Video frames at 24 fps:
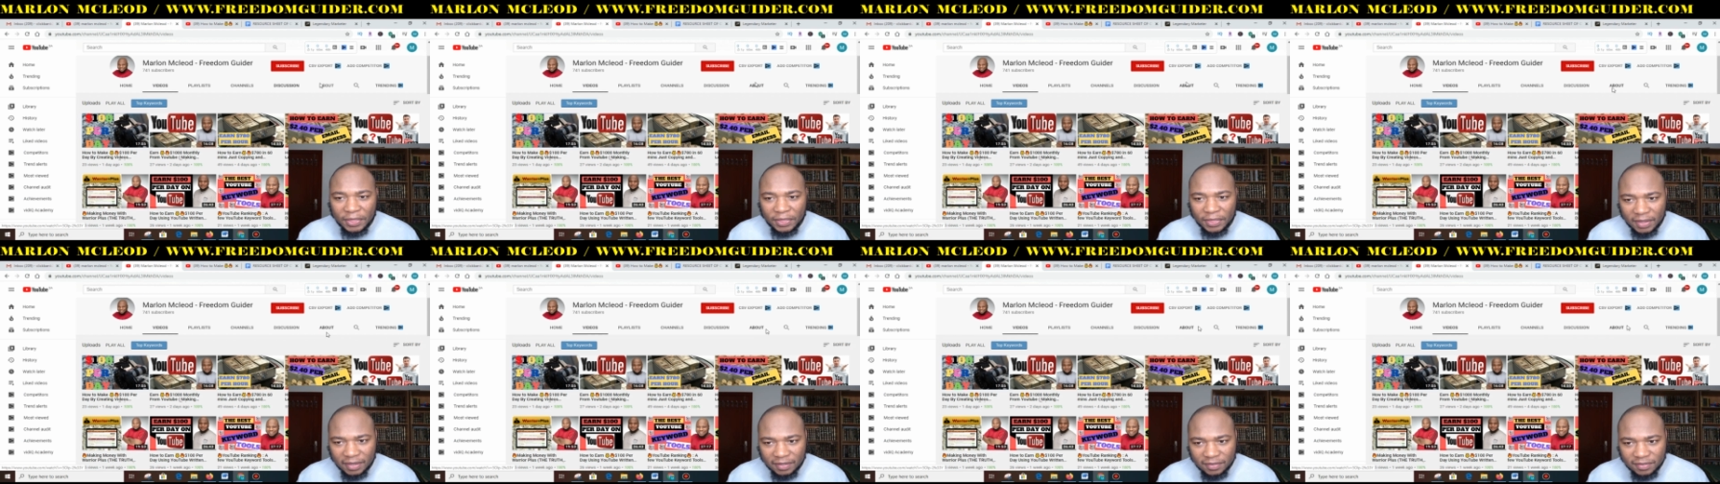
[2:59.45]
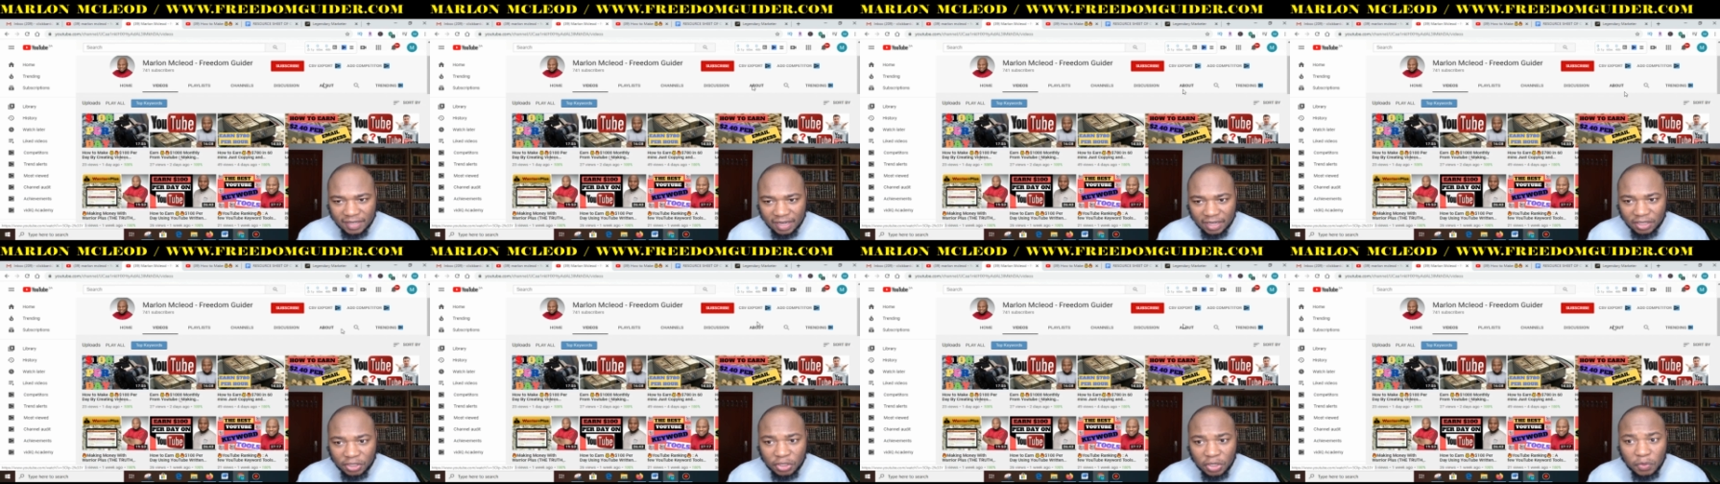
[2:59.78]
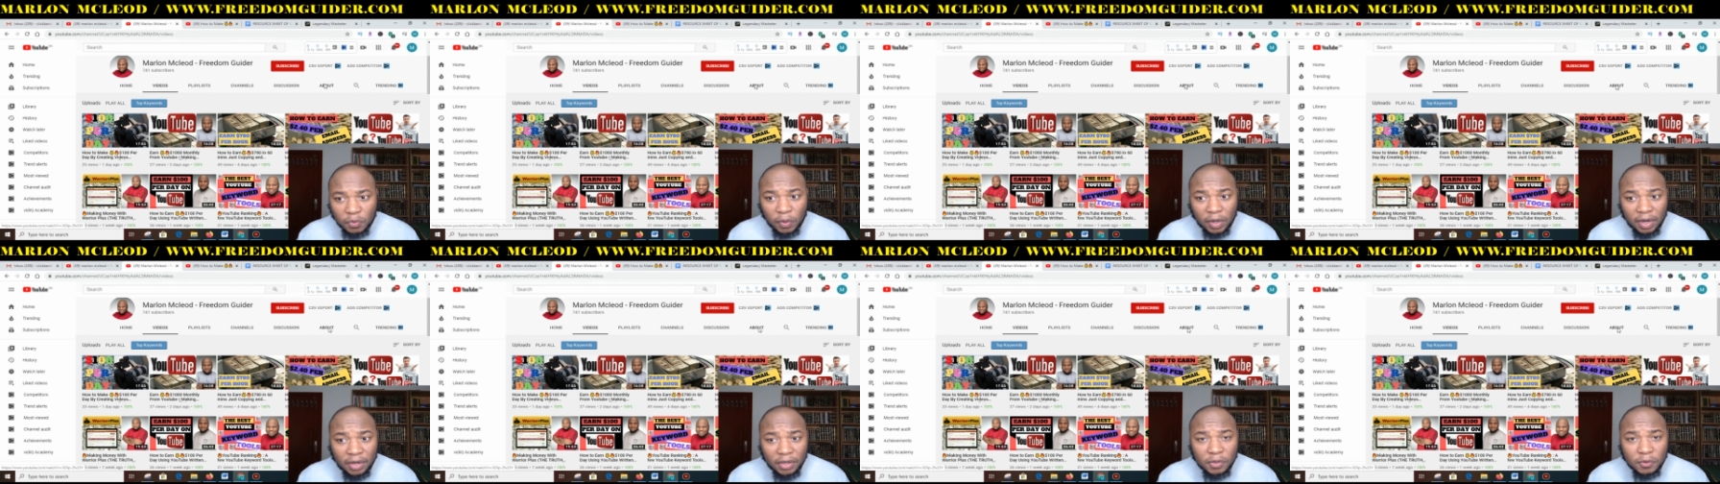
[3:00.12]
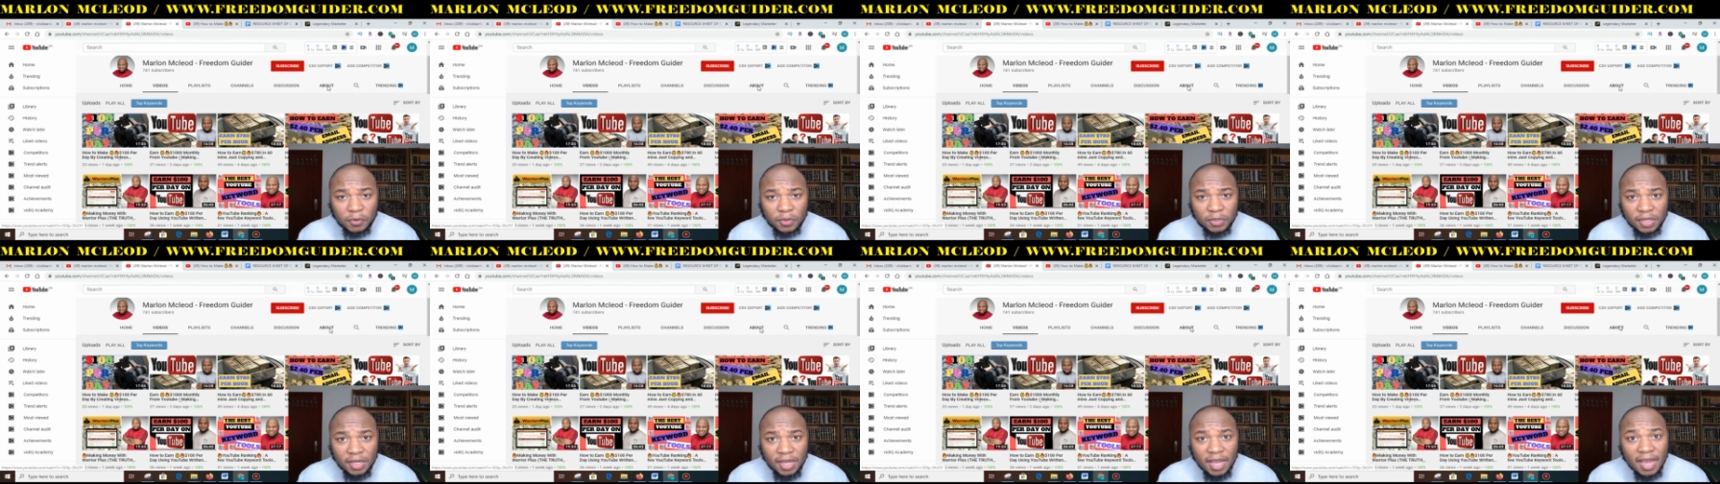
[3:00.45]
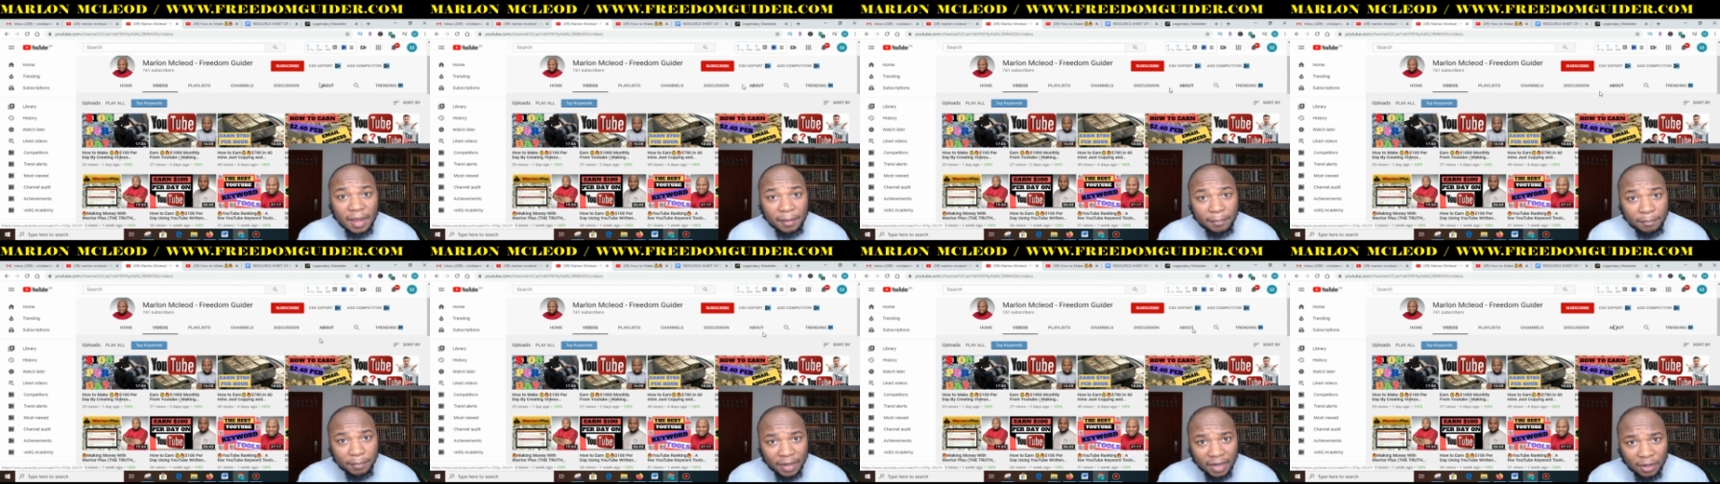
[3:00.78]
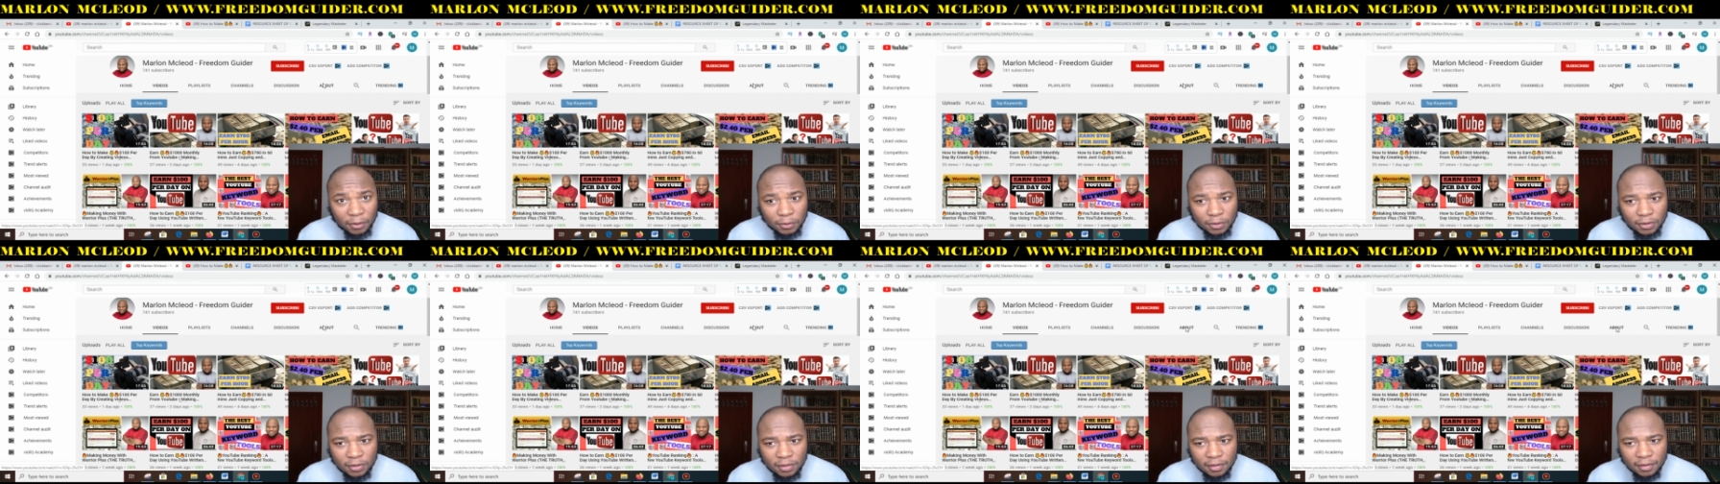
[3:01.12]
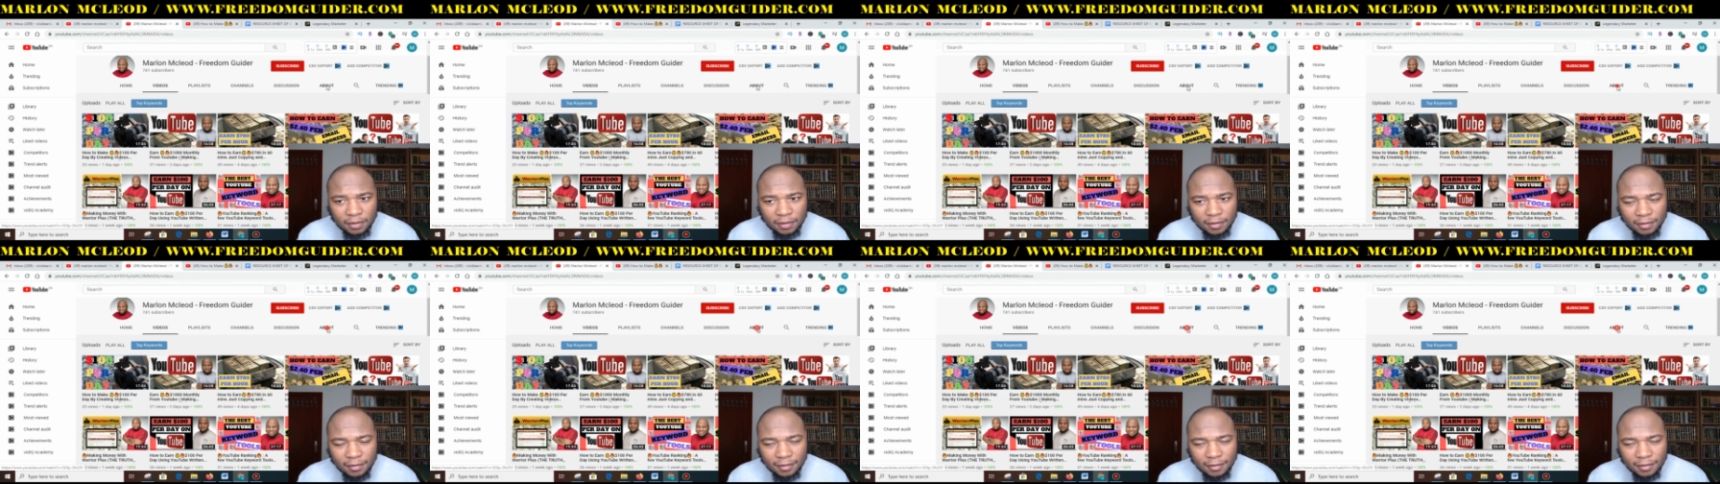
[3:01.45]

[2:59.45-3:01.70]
this section where you see about,